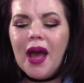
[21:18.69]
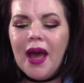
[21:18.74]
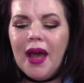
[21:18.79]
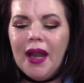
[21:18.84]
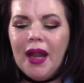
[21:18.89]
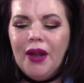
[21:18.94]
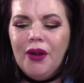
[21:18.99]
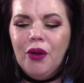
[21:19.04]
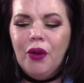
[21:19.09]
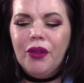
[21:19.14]

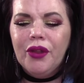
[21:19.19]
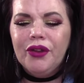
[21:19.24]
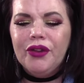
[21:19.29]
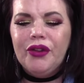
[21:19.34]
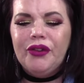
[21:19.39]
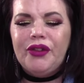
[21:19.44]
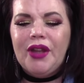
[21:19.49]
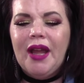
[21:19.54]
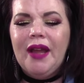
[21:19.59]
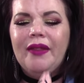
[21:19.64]
and I know there's
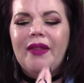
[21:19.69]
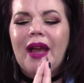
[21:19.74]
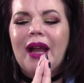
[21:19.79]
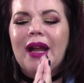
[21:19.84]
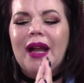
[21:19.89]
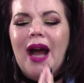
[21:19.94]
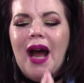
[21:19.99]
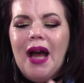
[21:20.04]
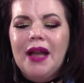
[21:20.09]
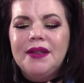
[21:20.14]
a saying
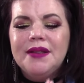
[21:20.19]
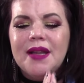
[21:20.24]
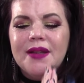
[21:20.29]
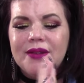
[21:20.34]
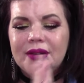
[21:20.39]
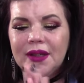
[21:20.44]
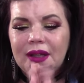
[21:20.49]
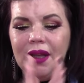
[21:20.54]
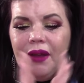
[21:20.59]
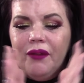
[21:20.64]
that God
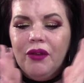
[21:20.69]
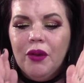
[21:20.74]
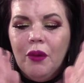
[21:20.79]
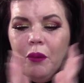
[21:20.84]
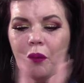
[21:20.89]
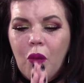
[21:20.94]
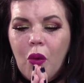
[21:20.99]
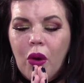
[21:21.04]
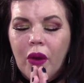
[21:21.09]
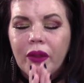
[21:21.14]
doesn't give
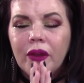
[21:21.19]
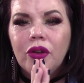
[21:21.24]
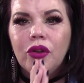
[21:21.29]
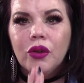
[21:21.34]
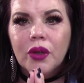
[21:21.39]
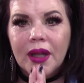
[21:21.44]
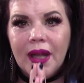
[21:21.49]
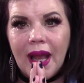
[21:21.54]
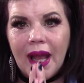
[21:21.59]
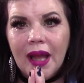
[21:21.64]
you more than
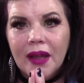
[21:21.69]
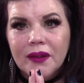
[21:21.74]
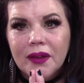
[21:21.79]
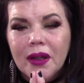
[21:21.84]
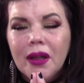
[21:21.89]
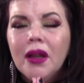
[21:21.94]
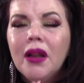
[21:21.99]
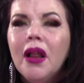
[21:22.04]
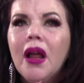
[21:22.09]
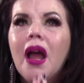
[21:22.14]
you can
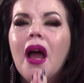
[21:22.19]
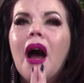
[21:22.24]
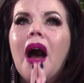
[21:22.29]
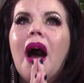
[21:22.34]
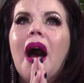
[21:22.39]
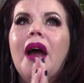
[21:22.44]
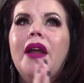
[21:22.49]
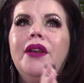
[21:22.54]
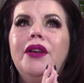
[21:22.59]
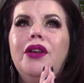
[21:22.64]
handle.
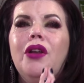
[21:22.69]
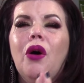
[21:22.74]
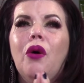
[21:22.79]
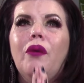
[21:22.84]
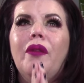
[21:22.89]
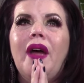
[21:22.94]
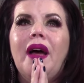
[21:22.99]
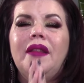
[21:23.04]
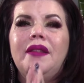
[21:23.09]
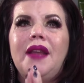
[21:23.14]
I
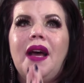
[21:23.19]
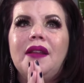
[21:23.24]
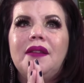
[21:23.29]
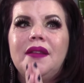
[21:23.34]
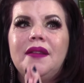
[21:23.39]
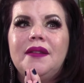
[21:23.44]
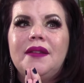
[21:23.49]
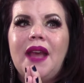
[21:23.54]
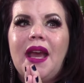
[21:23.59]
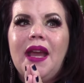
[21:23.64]
know that
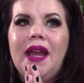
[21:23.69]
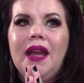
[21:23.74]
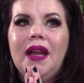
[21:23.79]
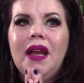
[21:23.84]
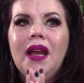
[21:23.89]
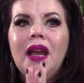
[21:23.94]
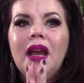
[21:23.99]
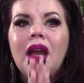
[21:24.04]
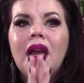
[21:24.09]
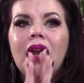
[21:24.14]
that's a
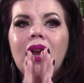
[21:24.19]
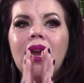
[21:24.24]
saying.